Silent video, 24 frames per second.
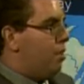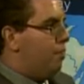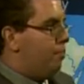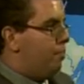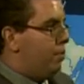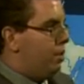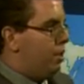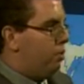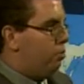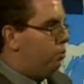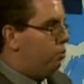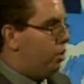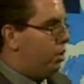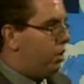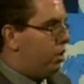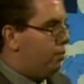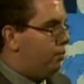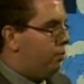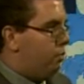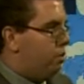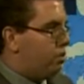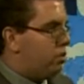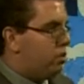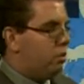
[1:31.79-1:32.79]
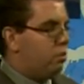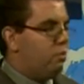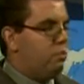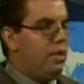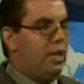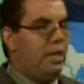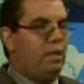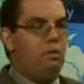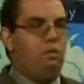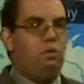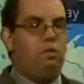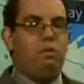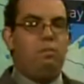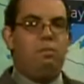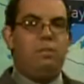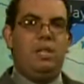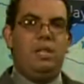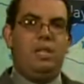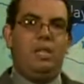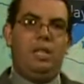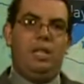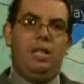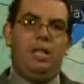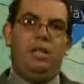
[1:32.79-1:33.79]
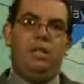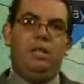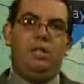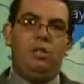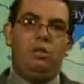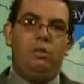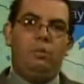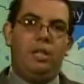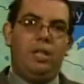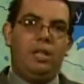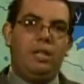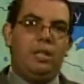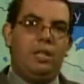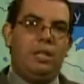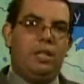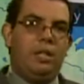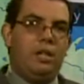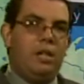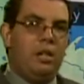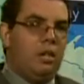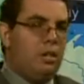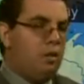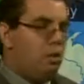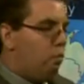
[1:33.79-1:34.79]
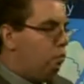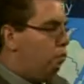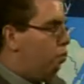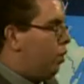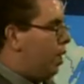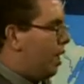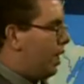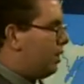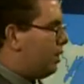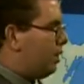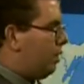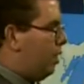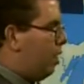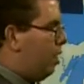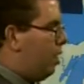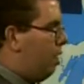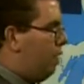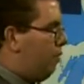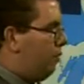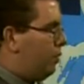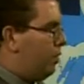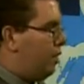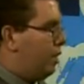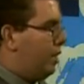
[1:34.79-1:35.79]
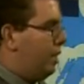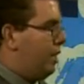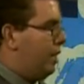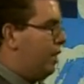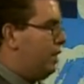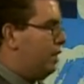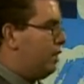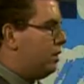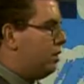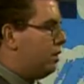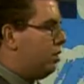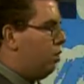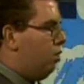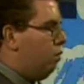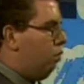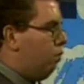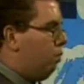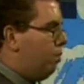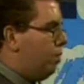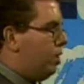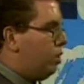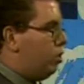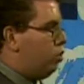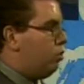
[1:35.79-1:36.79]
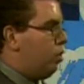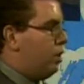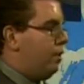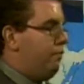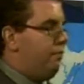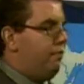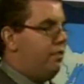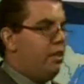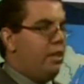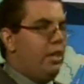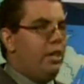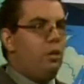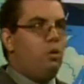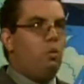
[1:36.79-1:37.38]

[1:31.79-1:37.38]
but really most of the rain will be in New England. The rest of the east will be enjoying very